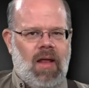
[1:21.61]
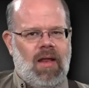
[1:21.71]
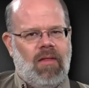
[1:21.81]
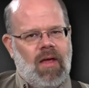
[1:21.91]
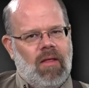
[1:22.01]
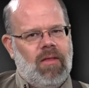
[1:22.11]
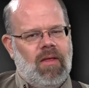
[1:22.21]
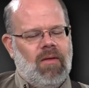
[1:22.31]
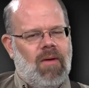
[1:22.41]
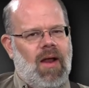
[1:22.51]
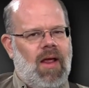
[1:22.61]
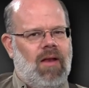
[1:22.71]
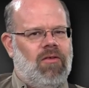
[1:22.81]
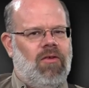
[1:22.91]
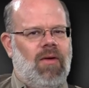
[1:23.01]
Now the other thing the right
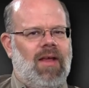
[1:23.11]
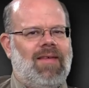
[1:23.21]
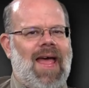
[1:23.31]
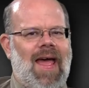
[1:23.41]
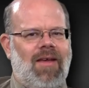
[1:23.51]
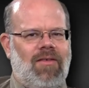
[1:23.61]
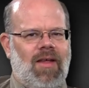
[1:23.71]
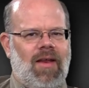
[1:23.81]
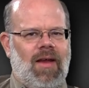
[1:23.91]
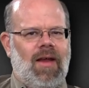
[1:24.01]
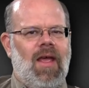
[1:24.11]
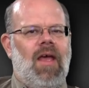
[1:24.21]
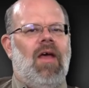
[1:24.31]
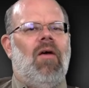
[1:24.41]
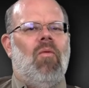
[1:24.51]
hand is doing is accenting
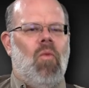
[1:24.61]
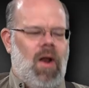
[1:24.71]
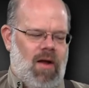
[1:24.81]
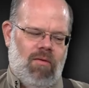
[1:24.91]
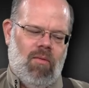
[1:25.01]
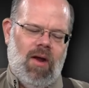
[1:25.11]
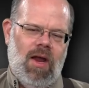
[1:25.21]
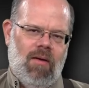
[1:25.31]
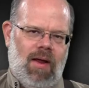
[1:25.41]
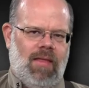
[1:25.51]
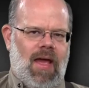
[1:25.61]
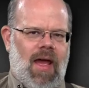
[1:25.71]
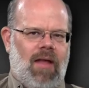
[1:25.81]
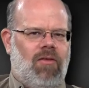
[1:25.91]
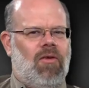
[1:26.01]
whenever we're hearing
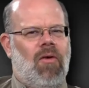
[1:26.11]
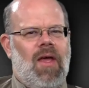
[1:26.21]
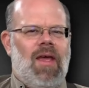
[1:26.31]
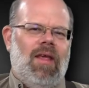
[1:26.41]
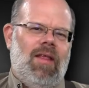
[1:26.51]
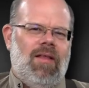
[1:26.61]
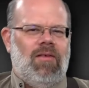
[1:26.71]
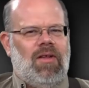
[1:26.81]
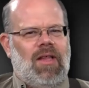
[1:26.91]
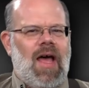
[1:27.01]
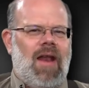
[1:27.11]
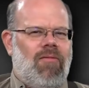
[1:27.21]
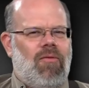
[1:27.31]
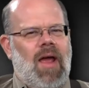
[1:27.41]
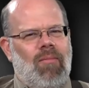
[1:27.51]
that. So there's a lot
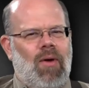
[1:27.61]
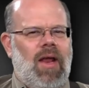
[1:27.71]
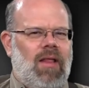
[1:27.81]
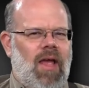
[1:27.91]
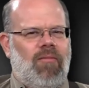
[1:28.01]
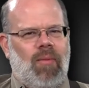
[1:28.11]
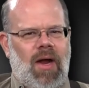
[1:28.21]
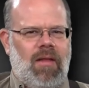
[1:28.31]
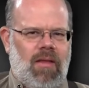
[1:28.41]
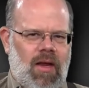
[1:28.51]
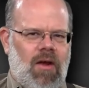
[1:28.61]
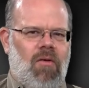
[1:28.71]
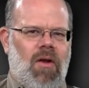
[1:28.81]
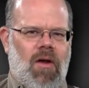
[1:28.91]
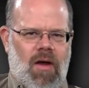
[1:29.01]
of right brain, left brain thing
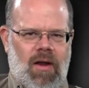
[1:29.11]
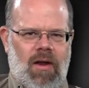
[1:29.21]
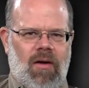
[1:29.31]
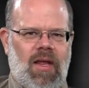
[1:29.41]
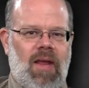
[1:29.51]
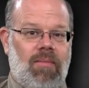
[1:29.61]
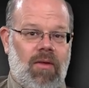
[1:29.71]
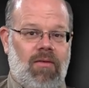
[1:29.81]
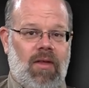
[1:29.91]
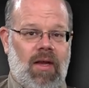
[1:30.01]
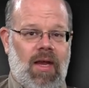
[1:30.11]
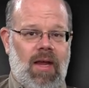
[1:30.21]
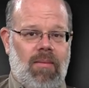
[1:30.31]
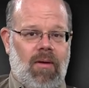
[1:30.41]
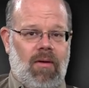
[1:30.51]
going on here to keep this thing
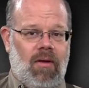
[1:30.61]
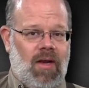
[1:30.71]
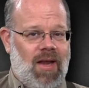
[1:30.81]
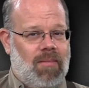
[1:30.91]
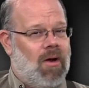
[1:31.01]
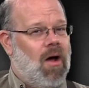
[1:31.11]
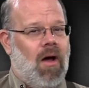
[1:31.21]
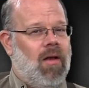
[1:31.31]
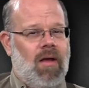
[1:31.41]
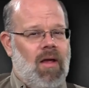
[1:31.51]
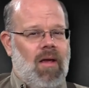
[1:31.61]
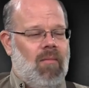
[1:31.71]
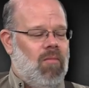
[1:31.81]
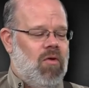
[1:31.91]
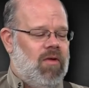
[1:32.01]
keeping, keeping on,
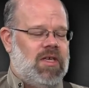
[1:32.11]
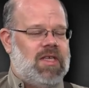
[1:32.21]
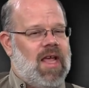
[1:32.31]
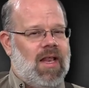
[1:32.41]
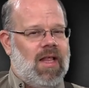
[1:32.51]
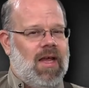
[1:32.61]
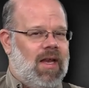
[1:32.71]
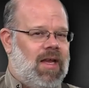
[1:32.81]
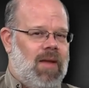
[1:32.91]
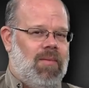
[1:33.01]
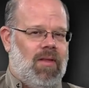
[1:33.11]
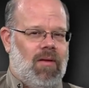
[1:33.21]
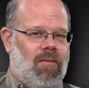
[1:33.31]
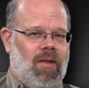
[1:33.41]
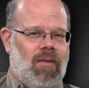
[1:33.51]
moving steadily and keeping
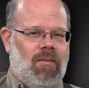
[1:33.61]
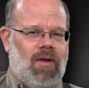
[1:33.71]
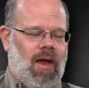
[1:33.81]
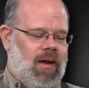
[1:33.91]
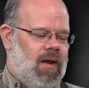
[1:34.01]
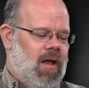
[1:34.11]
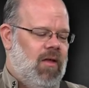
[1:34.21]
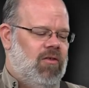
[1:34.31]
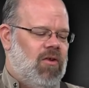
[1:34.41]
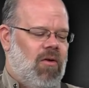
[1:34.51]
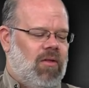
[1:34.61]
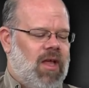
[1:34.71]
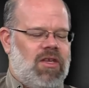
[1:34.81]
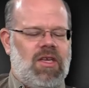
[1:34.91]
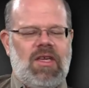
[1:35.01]
the rhythm tight. So
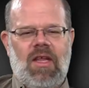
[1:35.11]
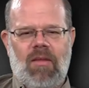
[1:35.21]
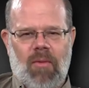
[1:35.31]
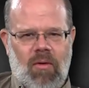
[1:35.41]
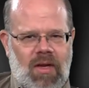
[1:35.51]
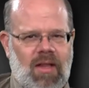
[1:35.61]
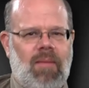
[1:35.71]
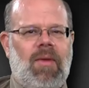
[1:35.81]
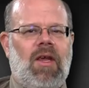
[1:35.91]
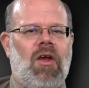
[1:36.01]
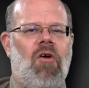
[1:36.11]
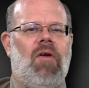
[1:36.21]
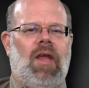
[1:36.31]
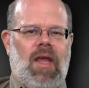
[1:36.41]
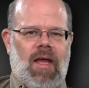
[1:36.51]
let's just get the Bo Diddley beat
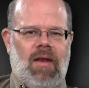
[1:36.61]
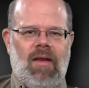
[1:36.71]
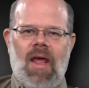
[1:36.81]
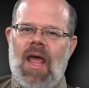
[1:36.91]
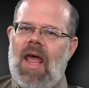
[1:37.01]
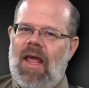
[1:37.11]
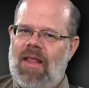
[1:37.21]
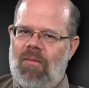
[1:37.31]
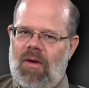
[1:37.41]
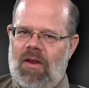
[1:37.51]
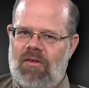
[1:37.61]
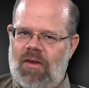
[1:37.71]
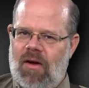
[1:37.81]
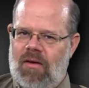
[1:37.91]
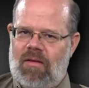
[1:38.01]
going again and then we're going to
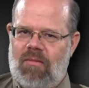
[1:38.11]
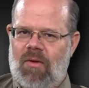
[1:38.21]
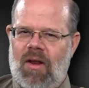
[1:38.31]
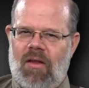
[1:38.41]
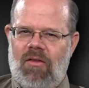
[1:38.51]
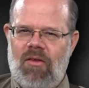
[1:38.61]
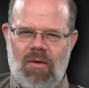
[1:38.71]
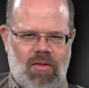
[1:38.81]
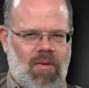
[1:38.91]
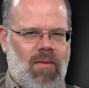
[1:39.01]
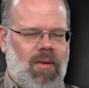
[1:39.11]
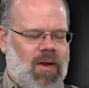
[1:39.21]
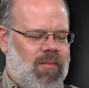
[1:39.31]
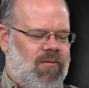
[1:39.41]
start, we're going to do it the way we did